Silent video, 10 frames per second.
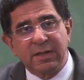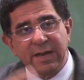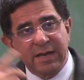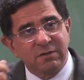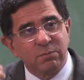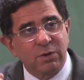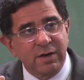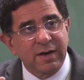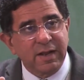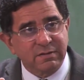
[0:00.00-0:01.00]
but the rain is more
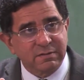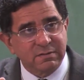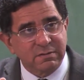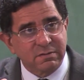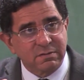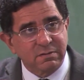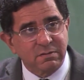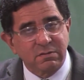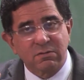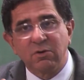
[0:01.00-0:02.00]
intense.
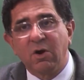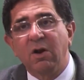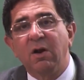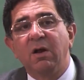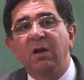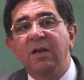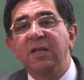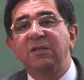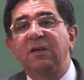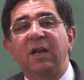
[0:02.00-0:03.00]
So your
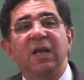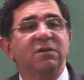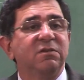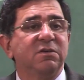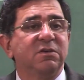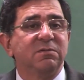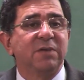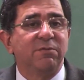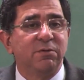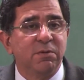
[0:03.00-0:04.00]
leachate collection
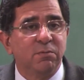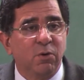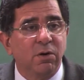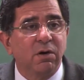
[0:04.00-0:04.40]
systems have to be